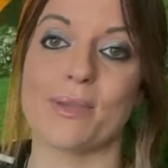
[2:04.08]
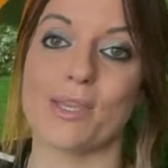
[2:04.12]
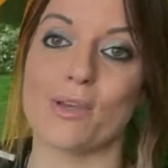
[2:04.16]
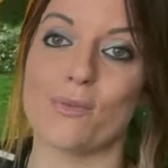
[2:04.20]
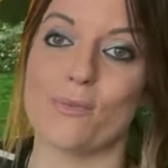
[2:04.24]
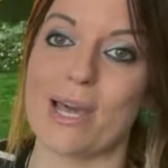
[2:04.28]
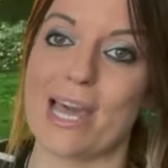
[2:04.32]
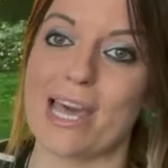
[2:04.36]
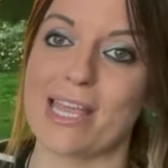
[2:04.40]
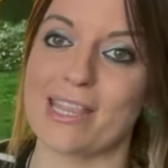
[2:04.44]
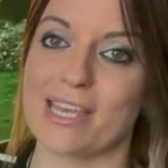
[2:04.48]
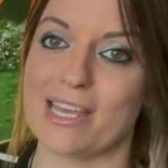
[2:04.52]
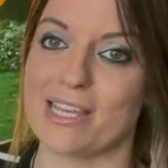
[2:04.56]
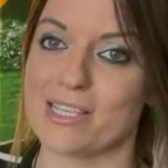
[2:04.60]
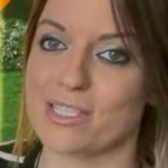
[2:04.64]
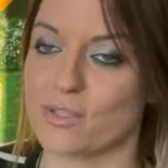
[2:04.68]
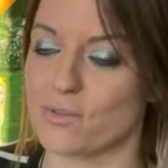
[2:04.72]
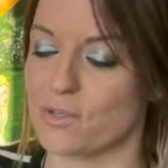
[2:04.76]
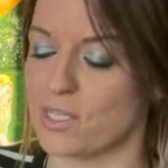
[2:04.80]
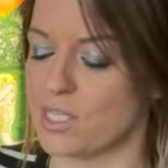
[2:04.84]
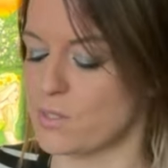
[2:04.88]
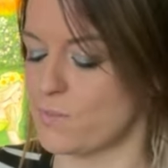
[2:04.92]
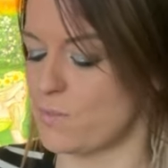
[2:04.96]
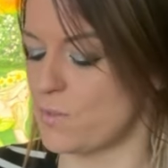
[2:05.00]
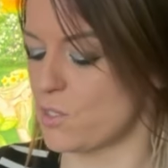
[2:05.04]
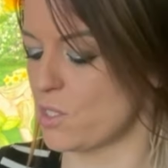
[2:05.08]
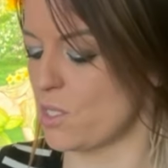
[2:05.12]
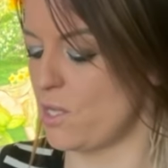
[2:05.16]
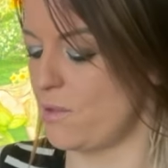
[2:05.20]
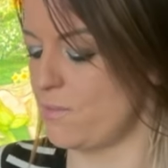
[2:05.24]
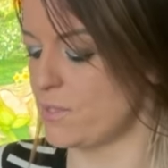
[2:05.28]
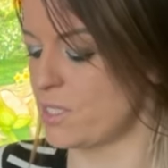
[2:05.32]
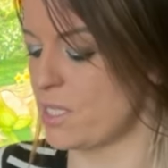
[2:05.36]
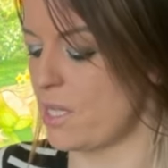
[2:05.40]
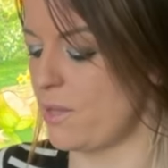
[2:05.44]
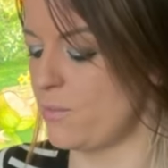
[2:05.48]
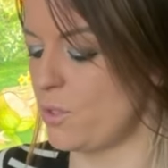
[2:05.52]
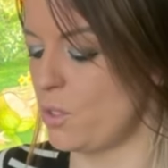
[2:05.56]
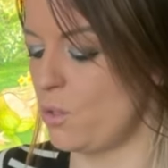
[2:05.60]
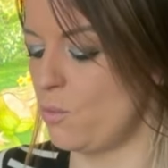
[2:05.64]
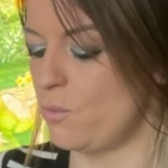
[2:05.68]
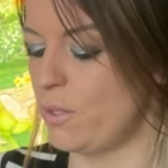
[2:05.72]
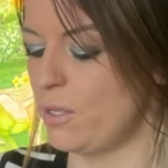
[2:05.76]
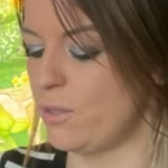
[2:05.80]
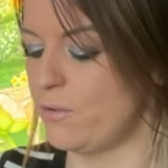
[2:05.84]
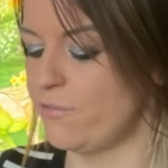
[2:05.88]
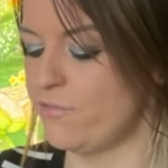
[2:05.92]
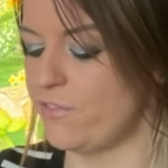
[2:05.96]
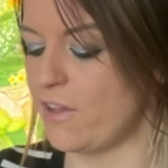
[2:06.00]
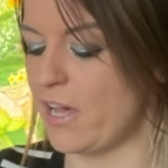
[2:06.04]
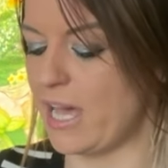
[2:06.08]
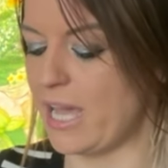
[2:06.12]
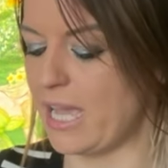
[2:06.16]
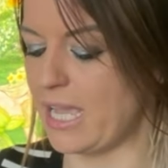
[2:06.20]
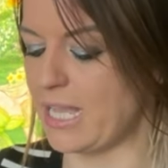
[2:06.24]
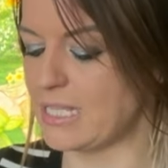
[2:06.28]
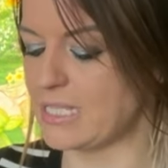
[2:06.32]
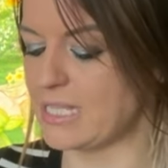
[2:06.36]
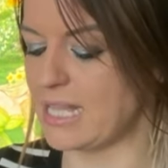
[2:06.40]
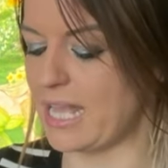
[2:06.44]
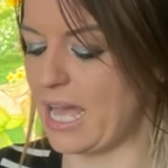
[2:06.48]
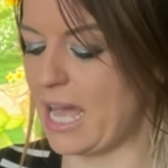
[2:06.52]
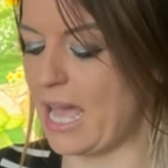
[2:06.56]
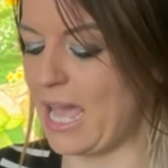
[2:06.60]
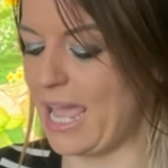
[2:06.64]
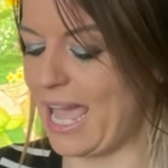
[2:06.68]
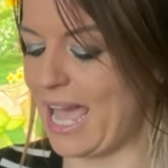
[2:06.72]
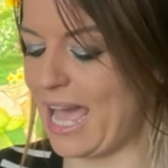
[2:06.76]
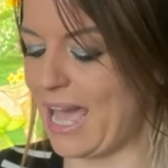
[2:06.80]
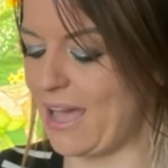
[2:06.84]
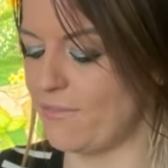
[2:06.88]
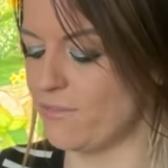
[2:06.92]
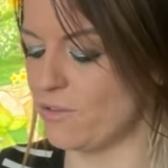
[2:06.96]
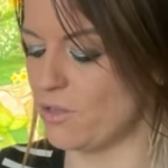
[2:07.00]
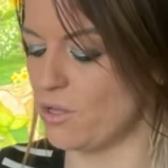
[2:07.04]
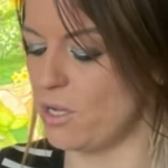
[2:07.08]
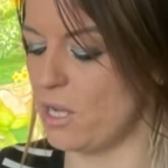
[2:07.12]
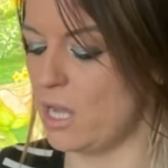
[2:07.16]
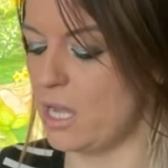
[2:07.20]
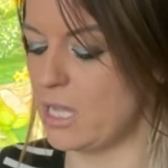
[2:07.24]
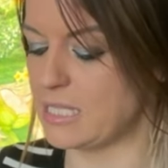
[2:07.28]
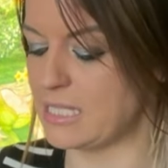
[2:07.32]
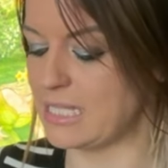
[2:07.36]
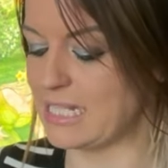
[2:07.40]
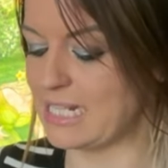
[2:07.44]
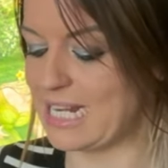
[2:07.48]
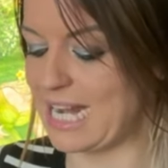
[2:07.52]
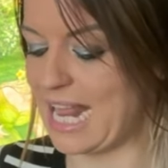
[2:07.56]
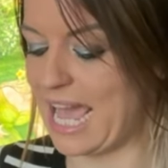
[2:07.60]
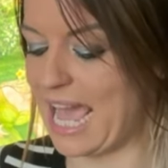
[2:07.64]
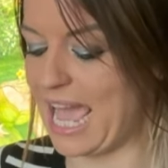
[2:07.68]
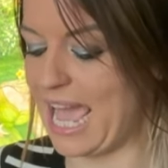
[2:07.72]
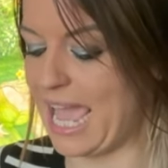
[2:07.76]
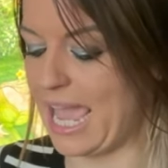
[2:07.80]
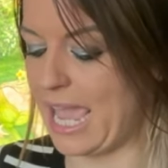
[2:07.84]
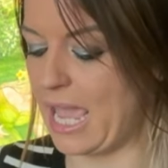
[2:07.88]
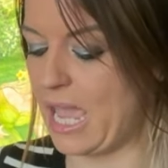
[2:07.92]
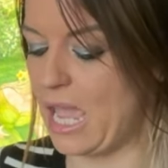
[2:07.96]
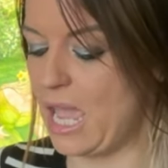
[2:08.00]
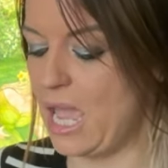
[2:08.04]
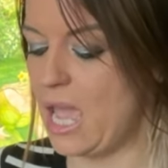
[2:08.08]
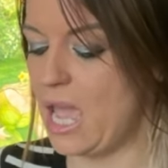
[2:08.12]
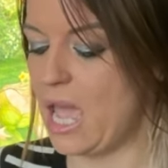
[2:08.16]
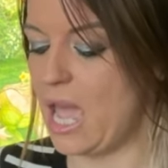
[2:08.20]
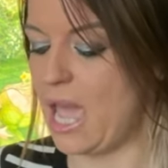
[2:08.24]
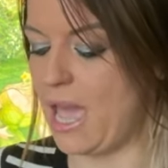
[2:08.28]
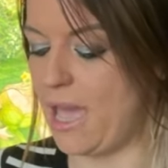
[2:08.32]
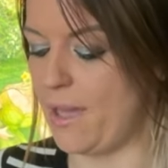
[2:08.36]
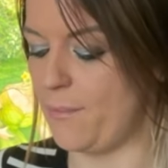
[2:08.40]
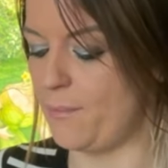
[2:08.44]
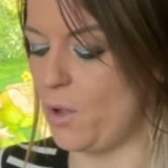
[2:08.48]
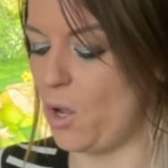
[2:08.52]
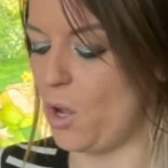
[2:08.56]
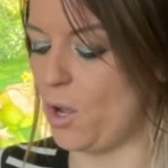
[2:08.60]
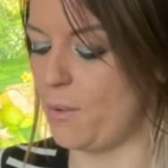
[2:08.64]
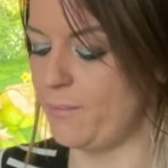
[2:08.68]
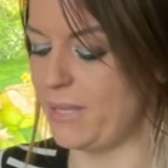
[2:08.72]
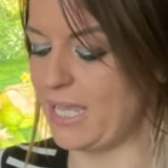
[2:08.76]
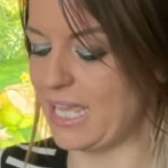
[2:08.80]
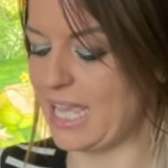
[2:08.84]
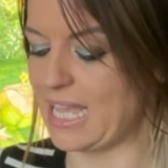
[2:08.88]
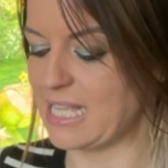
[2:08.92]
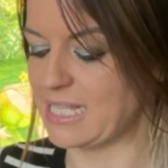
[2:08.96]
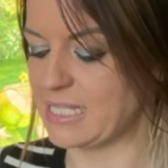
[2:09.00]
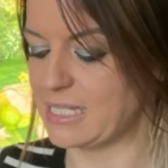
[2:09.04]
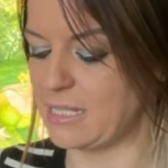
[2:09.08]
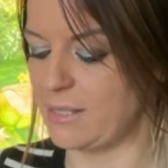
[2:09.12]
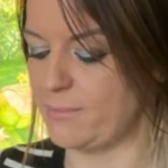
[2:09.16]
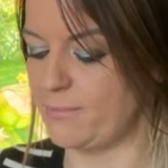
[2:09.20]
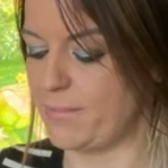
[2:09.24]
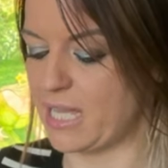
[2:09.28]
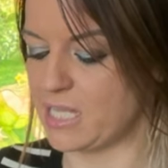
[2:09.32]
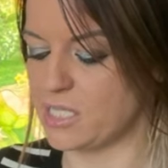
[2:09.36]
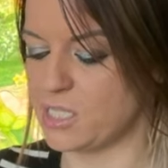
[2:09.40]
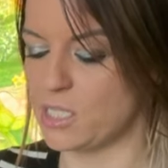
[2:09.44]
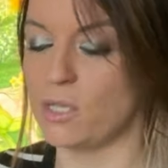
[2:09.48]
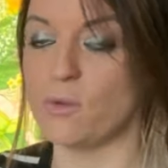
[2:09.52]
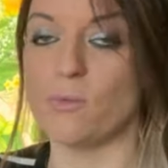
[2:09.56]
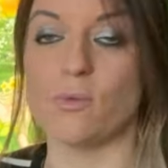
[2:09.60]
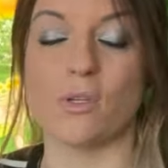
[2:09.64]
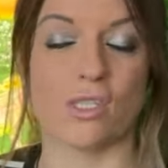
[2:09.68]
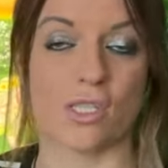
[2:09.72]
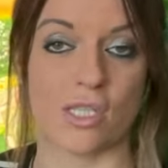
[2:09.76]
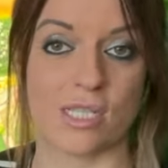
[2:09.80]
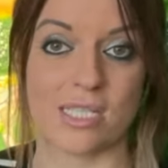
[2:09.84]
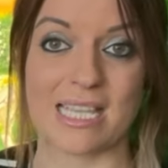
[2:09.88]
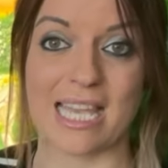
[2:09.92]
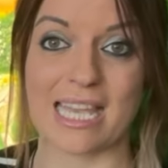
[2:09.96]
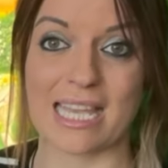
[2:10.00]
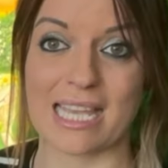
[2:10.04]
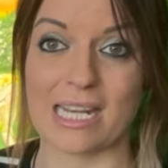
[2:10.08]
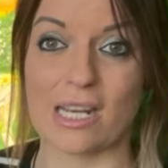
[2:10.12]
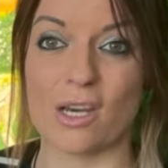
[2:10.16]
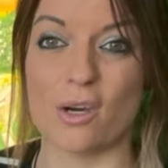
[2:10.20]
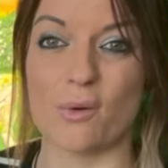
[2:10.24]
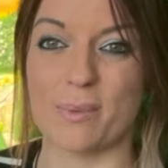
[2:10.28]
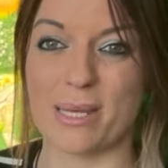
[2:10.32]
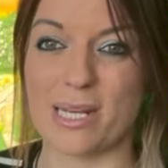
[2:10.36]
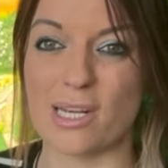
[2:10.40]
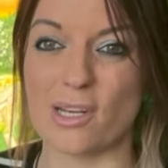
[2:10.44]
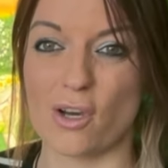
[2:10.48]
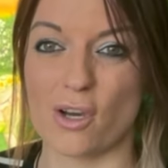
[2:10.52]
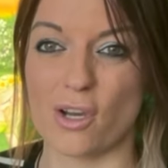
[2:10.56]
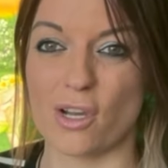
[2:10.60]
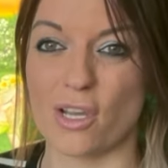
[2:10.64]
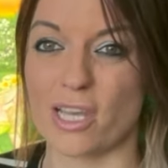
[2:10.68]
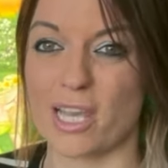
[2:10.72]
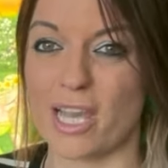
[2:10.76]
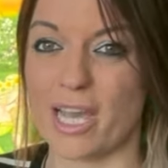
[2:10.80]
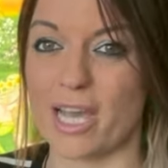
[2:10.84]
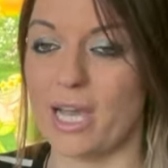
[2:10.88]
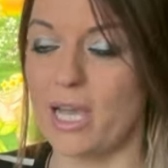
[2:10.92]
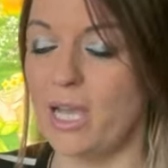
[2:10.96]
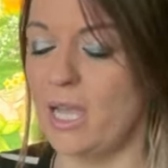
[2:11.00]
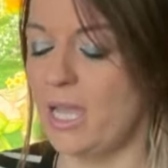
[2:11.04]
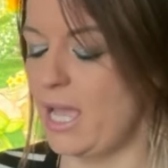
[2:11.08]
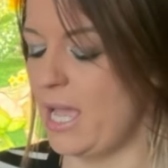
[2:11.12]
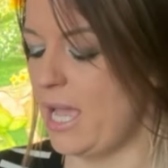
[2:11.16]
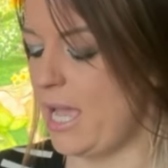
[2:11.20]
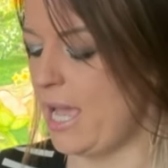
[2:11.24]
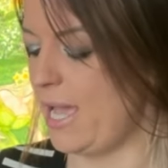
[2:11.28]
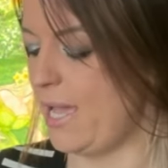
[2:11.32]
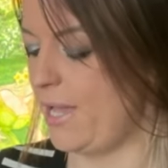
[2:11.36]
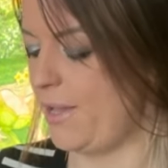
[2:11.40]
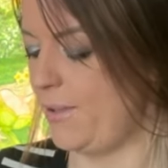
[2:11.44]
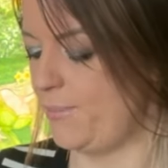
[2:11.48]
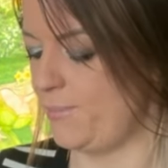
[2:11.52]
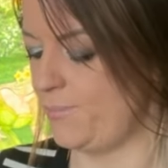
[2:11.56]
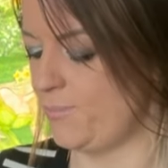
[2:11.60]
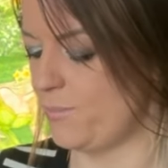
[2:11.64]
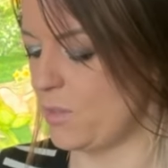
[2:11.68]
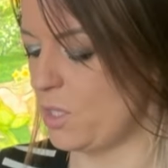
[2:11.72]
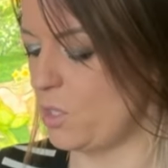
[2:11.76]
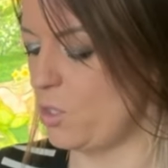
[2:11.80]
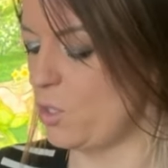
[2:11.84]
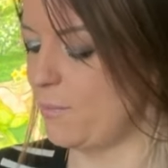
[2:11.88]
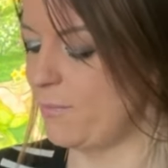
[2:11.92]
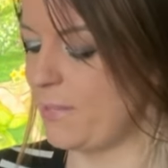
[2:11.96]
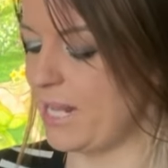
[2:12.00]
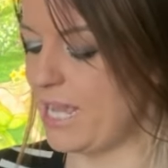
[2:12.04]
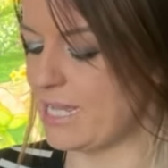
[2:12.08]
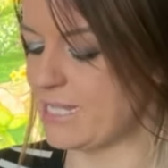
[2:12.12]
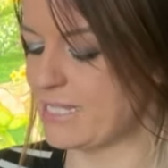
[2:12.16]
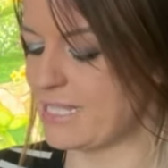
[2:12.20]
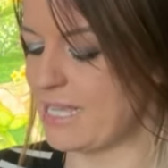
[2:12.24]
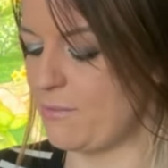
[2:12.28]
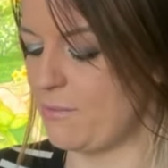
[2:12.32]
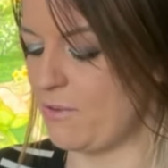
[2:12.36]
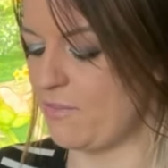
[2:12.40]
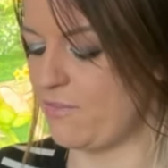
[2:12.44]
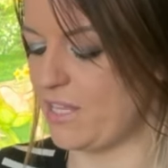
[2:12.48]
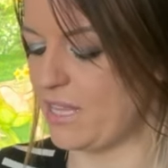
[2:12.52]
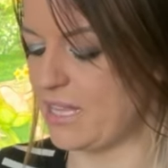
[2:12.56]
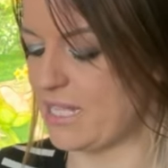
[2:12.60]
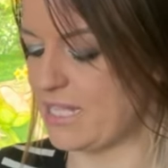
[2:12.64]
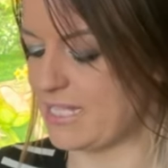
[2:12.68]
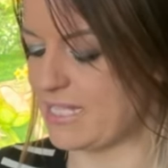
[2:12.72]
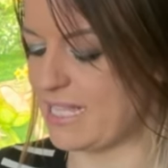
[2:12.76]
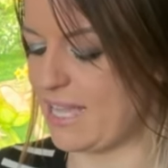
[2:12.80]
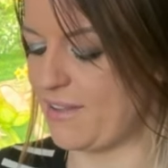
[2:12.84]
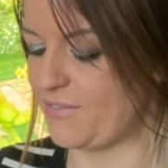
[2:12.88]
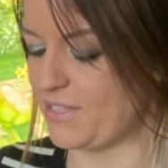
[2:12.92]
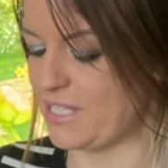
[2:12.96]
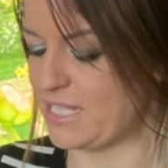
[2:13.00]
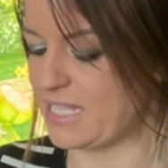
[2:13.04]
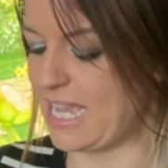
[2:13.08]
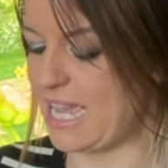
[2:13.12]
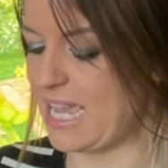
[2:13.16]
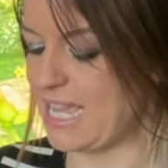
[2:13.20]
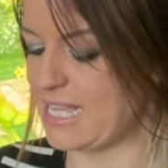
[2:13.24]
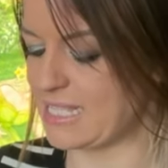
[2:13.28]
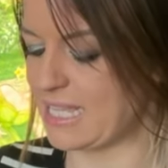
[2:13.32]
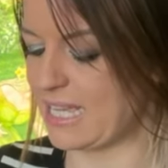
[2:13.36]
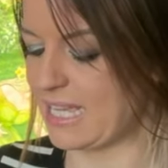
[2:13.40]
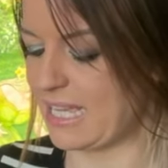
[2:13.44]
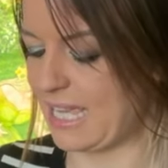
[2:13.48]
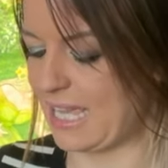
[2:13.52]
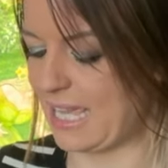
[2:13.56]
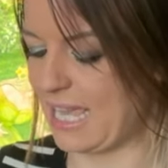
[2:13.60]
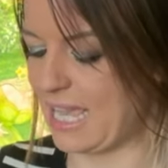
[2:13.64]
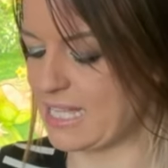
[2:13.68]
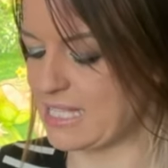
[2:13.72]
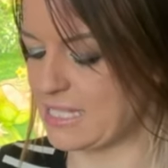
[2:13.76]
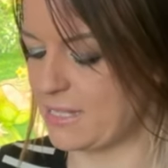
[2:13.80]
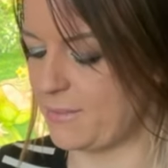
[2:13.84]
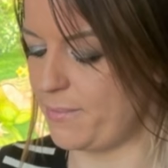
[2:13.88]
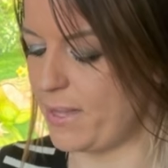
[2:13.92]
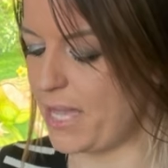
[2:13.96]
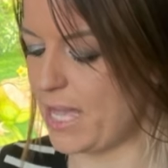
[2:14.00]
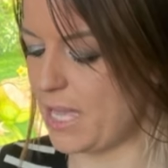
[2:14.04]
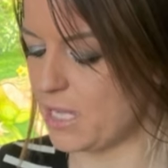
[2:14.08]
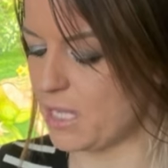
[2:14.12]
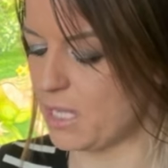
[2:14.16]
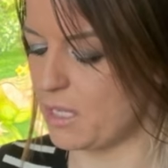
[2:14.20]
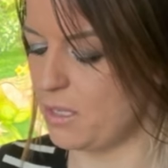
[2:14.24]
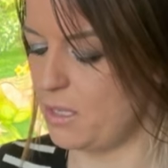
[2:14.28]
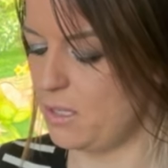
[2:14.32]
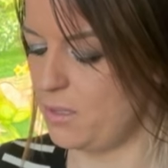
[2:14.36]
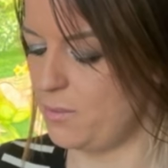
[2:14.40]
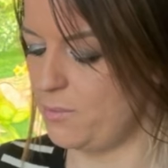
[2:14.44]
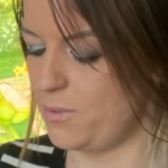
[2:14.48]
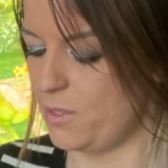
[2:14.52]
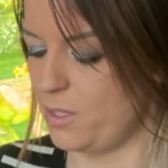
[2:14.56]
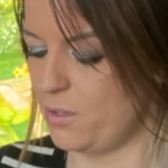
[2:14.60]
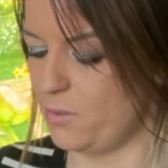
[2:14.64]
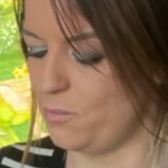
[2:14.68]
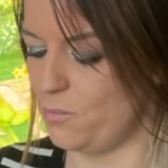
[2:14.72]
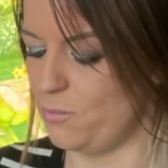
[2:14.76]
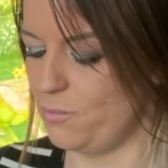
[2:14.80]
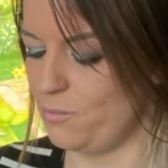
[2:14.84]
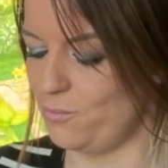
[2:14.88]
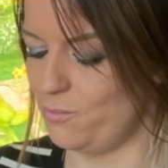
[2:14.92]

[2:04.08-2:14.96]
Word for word: be aware that as Christmas comes up, you will find that I have got a delay um, on me getting them back to you. It will just take a little bit longer. Um, normally I say within the seven days I can get it back, but